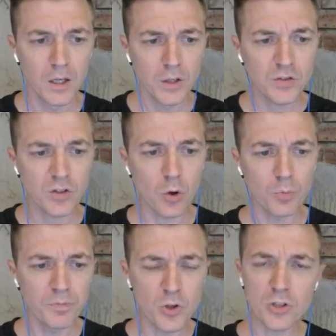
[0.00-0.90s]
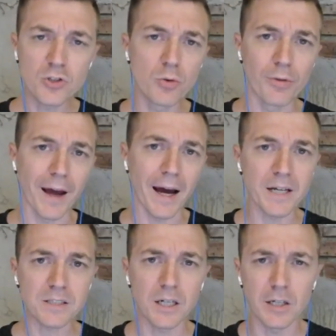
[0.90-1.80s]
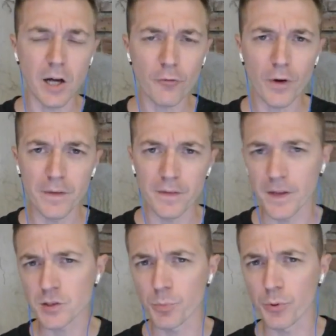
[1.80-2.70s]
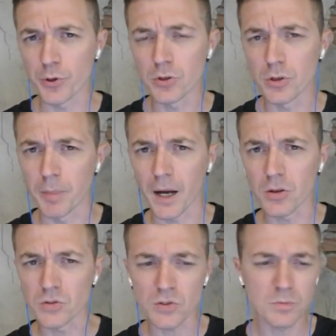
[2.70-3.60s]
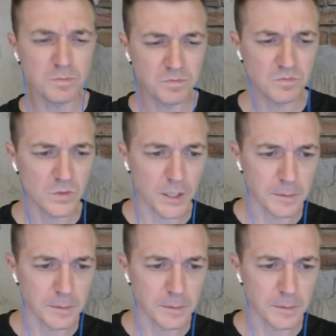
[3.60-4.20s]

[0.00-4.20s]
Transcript: So you could do that. I find that that's a pretty good balance. Yeah.